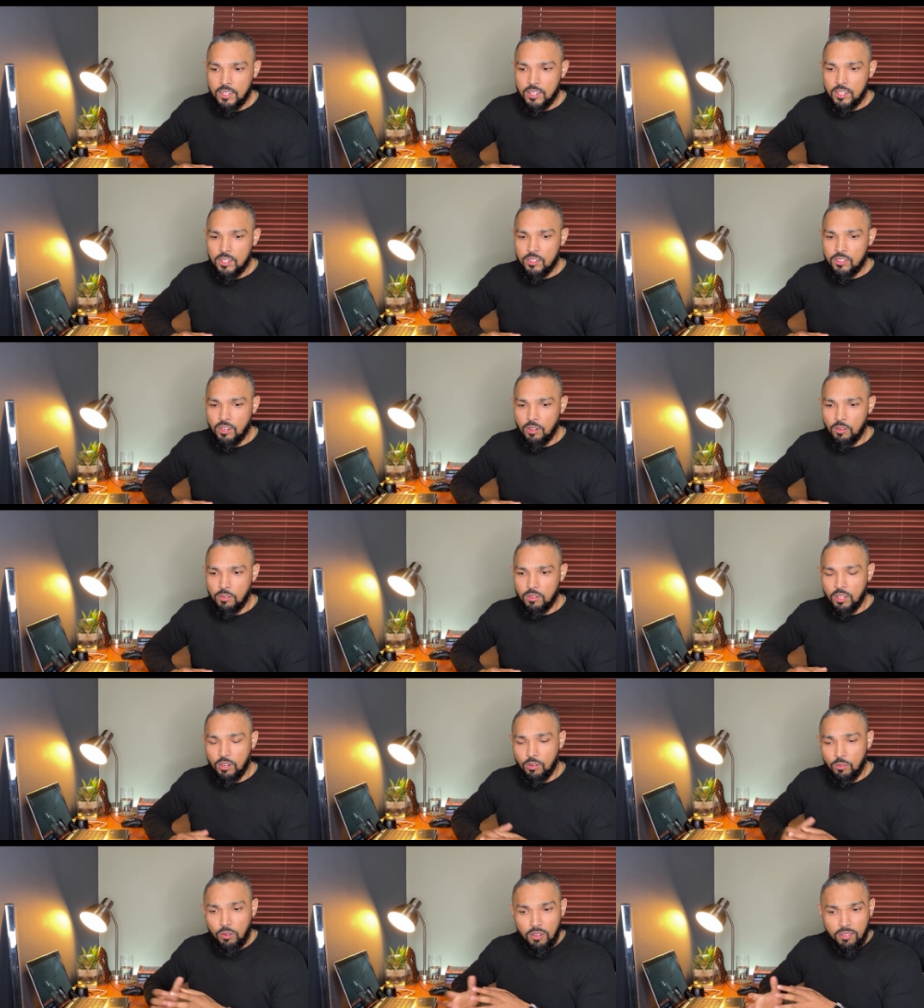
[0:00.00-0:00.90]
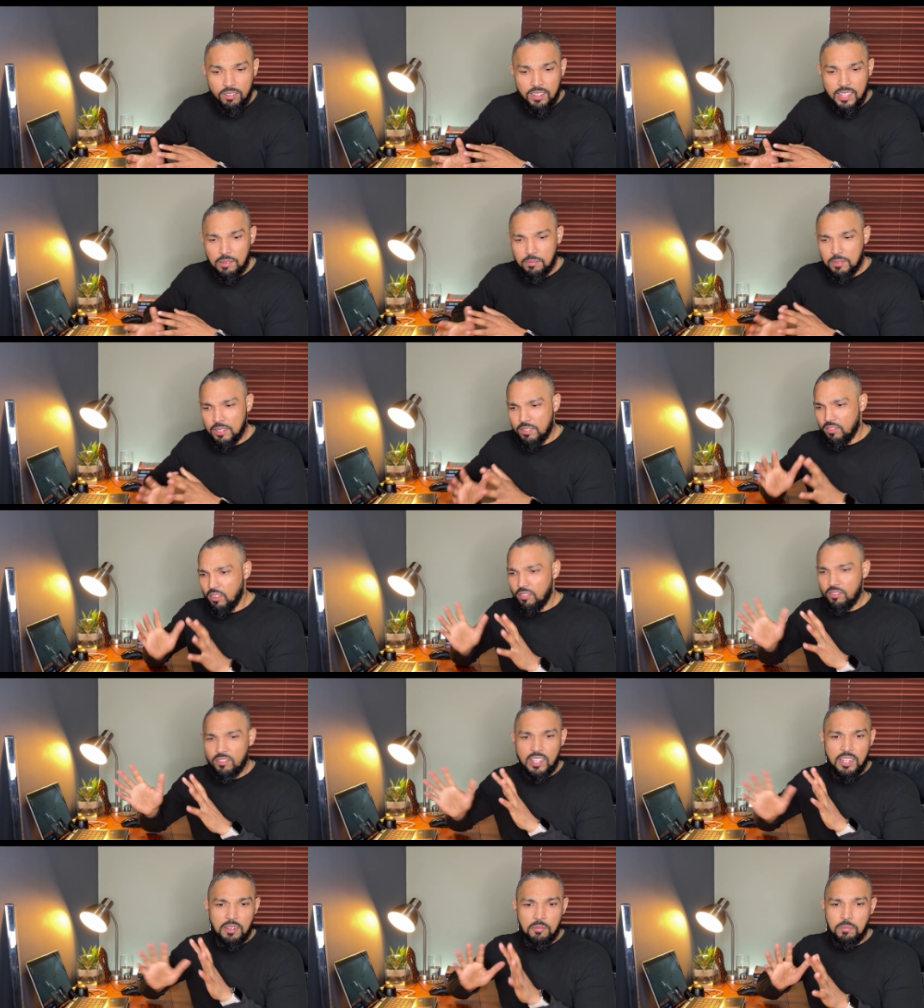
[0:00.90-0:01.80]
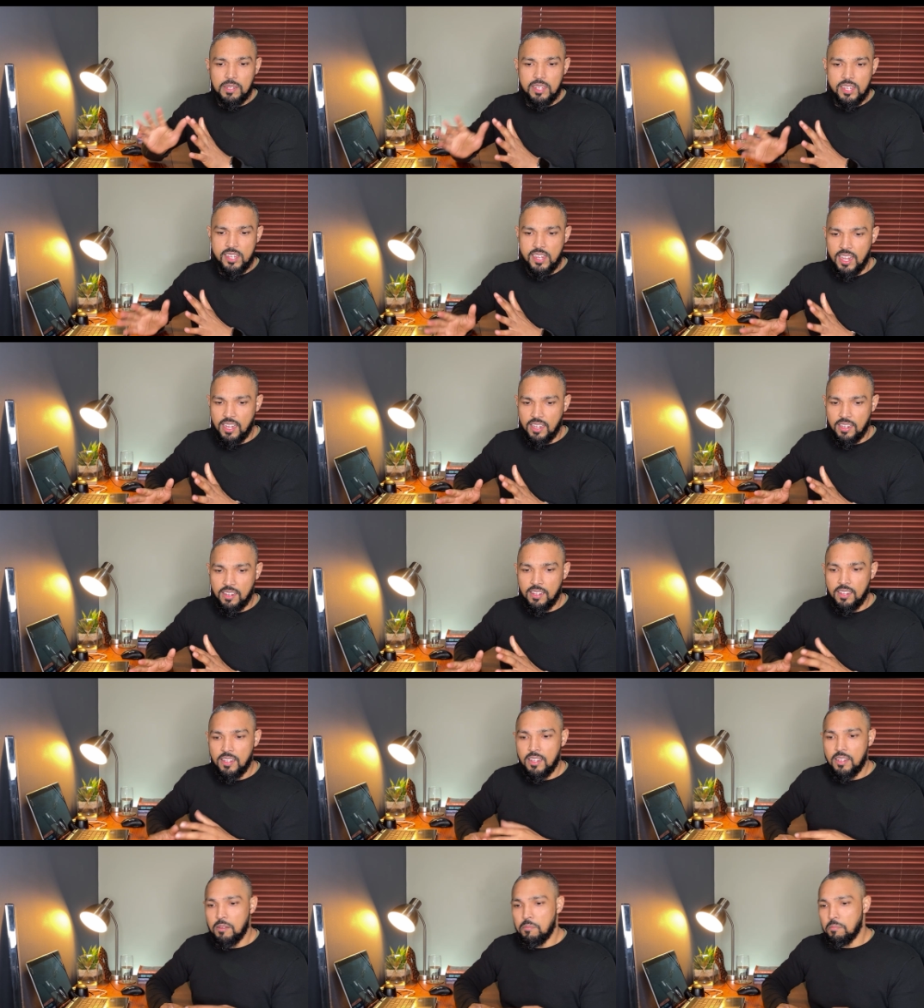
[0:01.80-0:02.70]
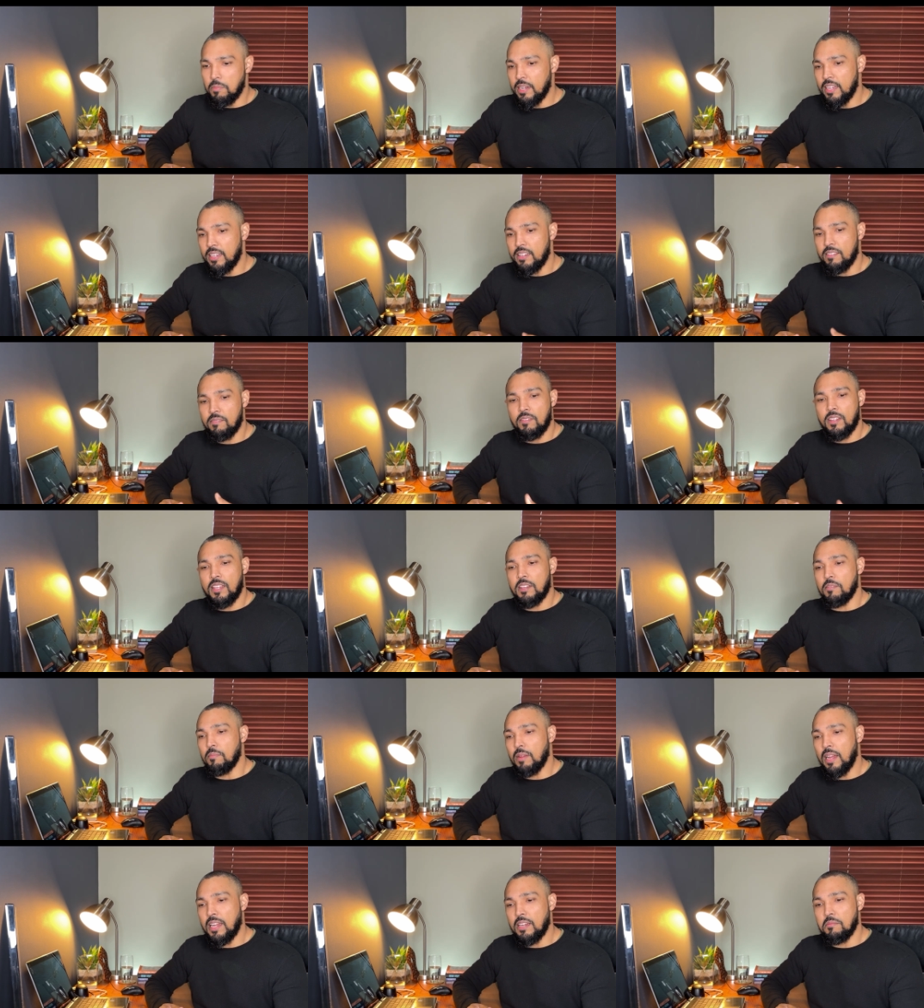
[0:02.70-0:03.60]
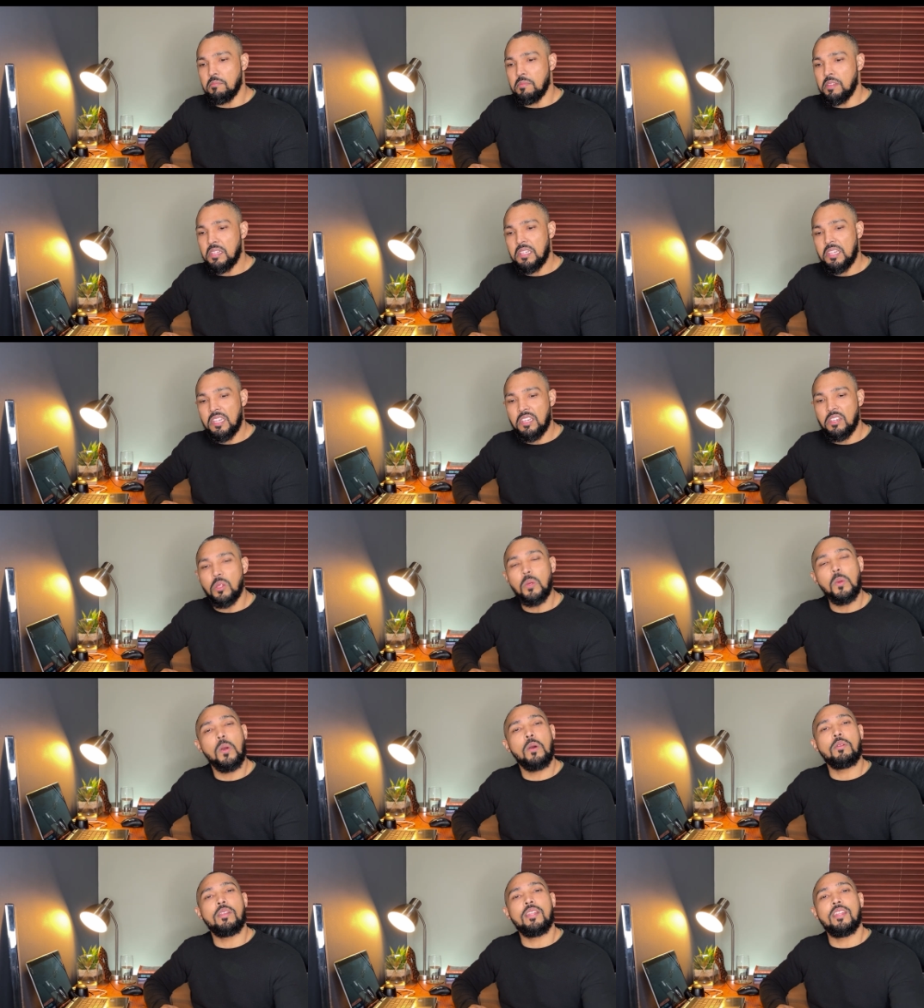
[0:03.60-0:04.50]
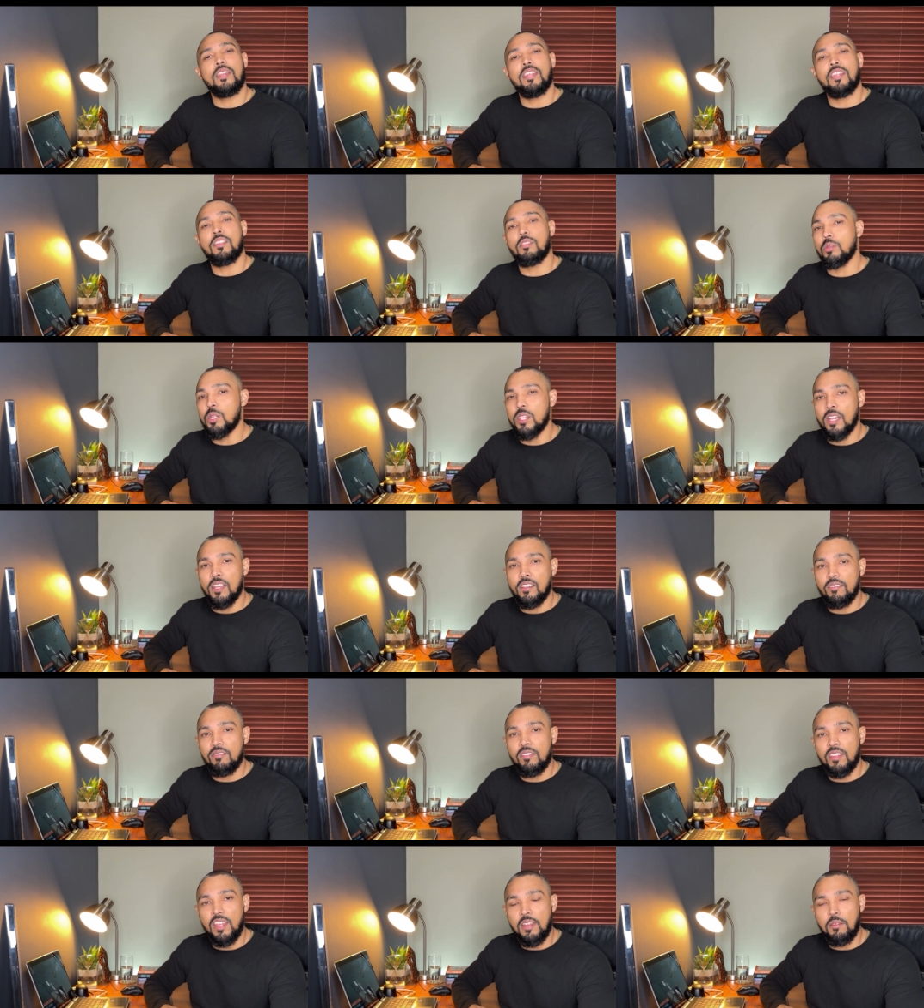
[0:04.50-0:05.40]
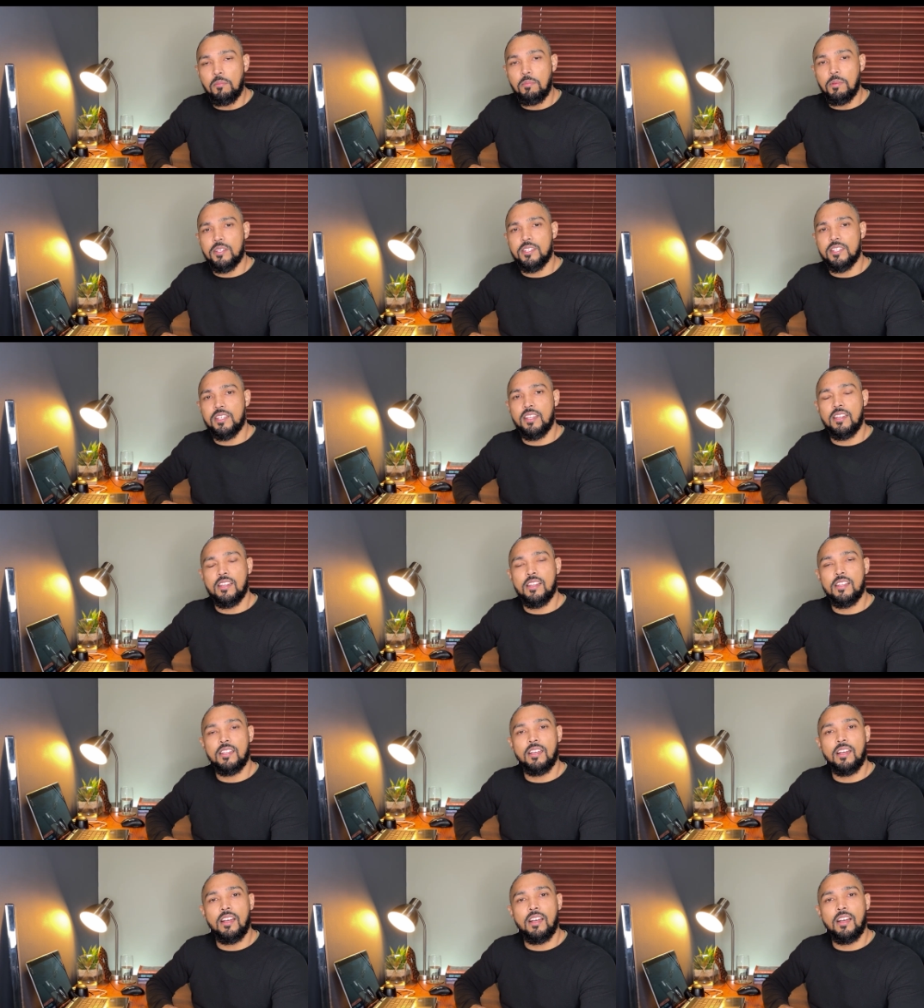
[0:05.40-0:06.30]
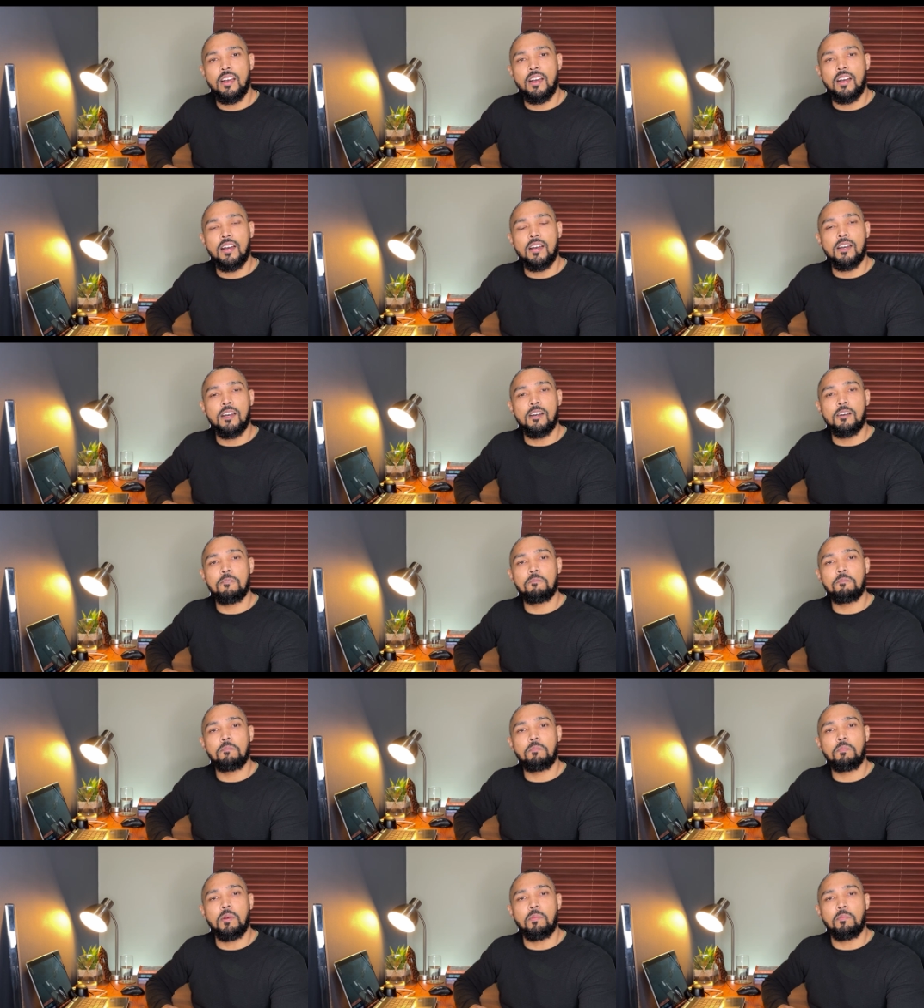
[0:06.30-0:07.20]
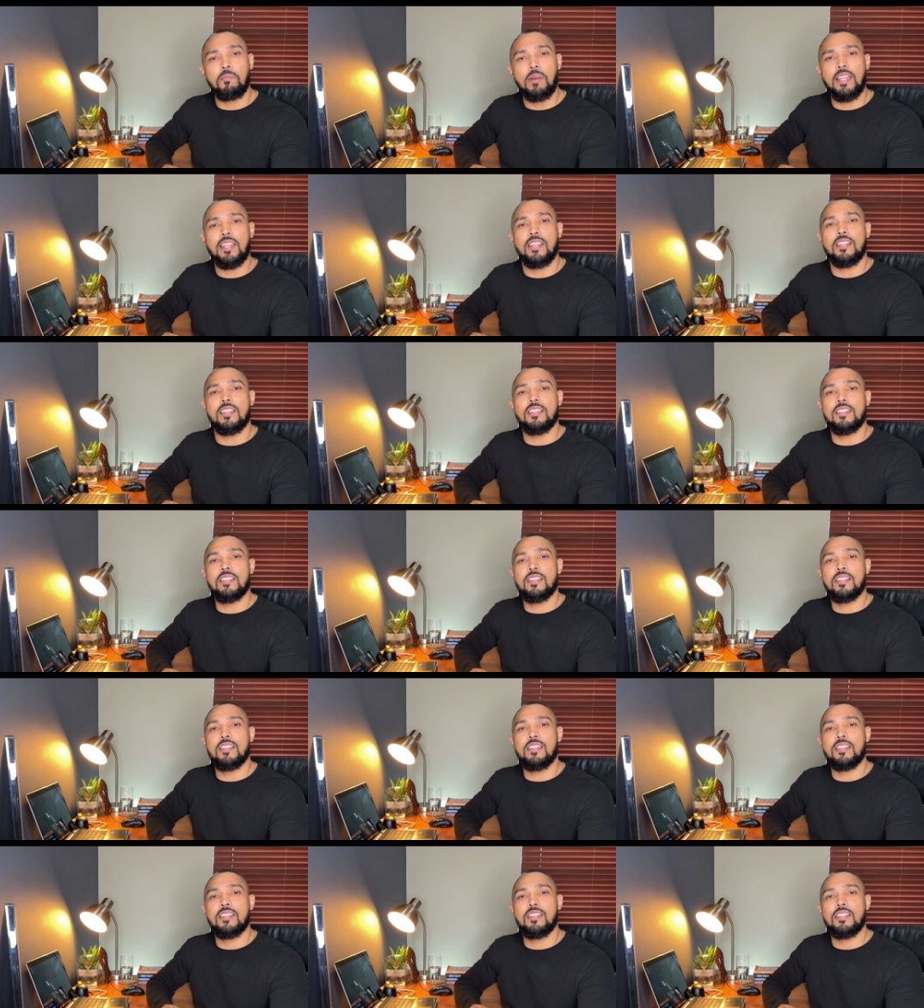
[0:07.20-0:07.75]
So the rule of thumb is fifteen percent, but it might mean that you only need to save ten percent um, per month,